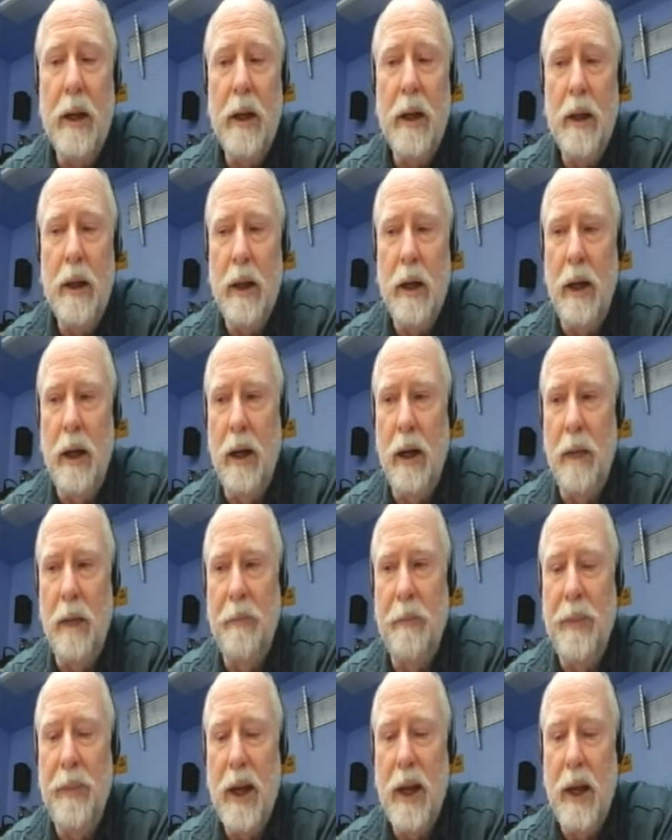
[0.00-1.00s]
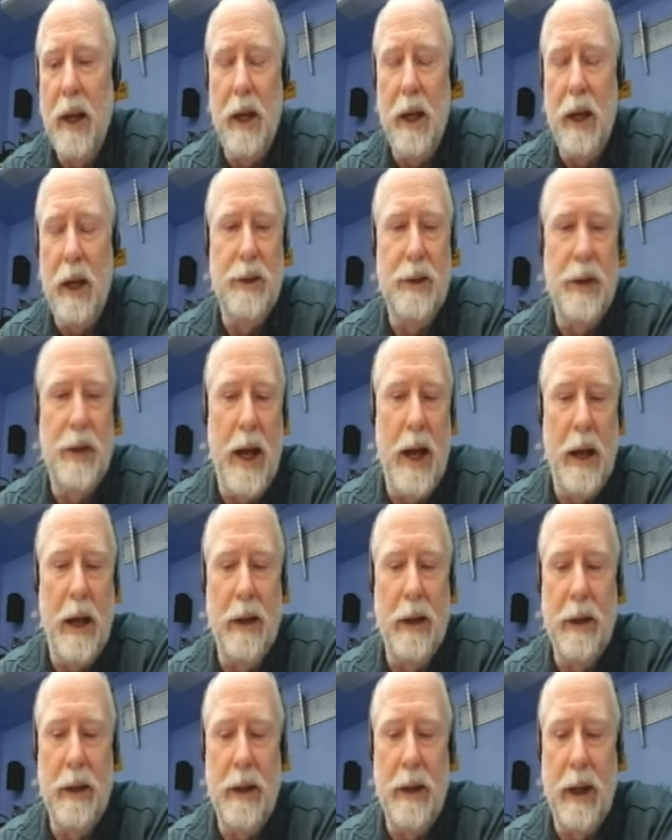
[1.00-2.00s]
Um, and
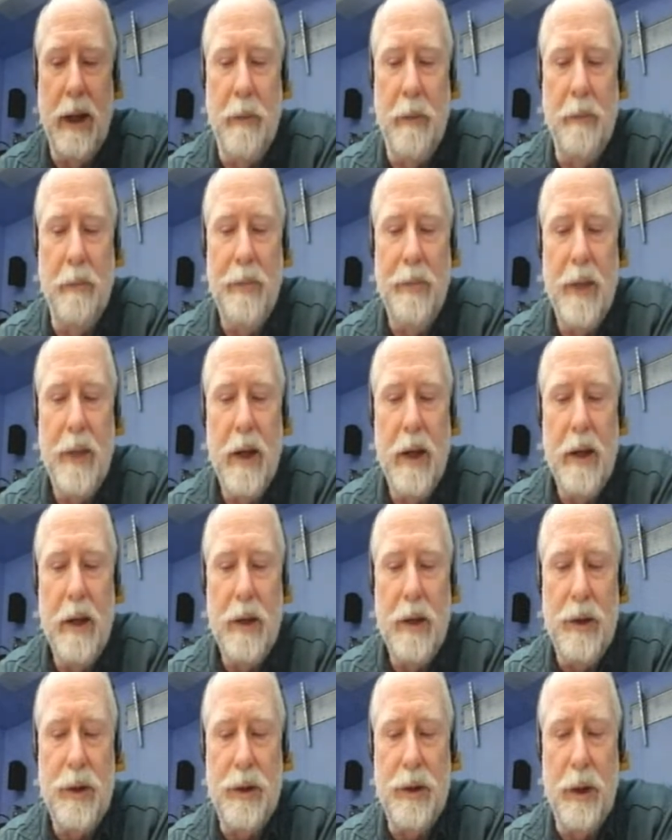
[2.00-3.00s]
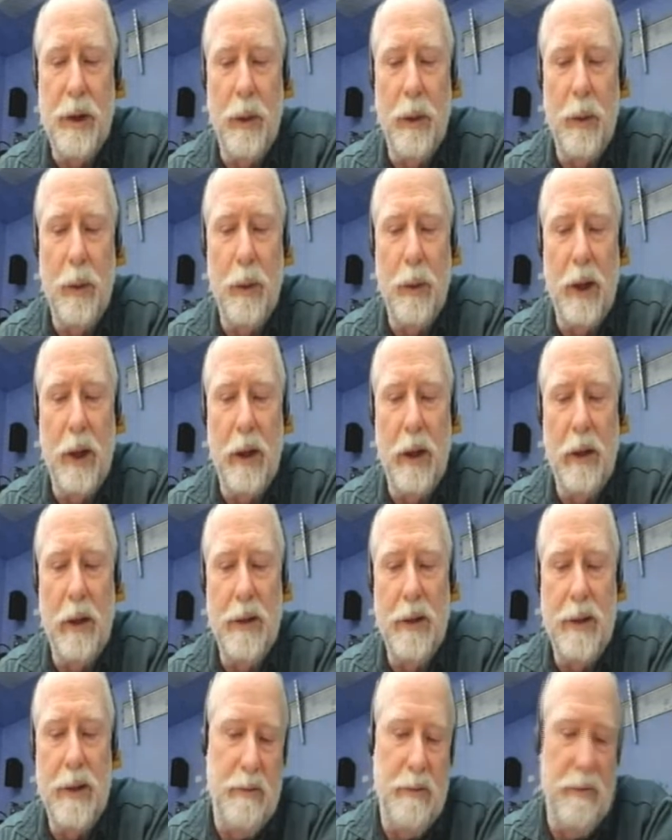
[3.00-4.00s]
um, so uh,
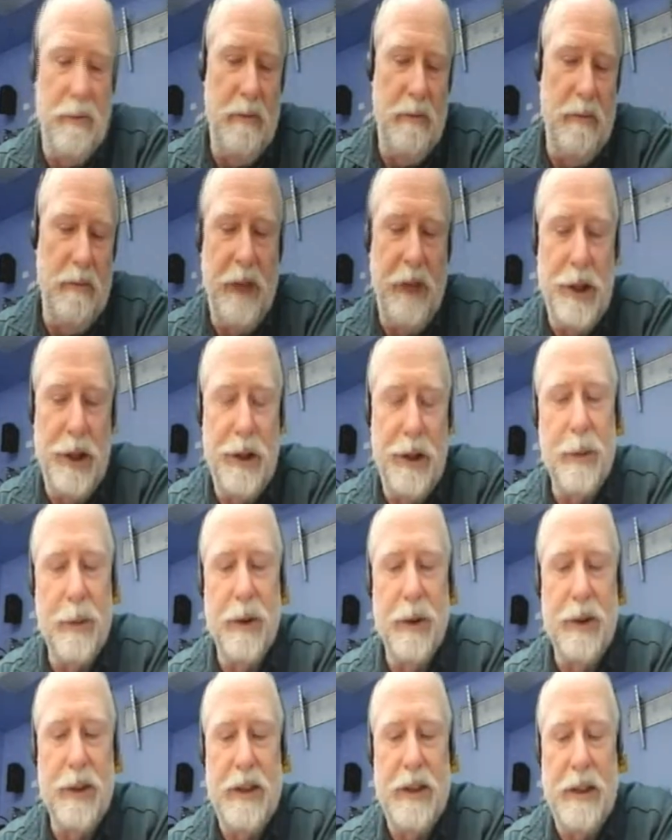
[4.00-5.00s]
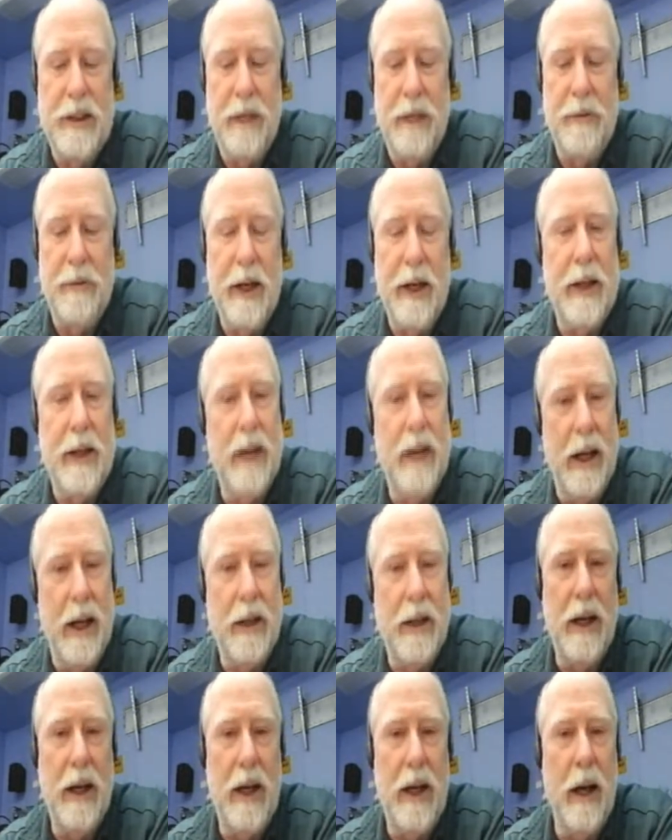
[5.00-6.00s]
vegetables and stuff like that,
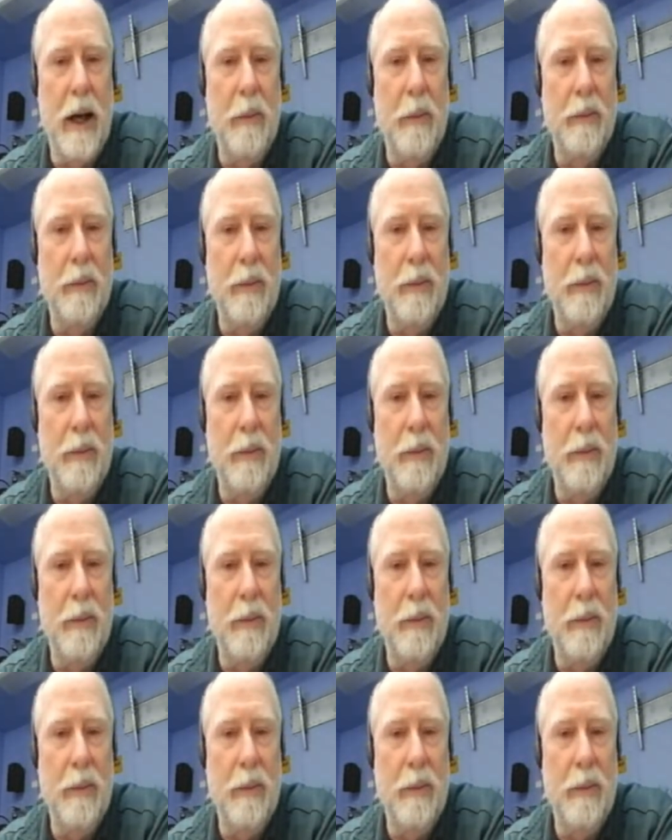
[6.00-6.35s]
um,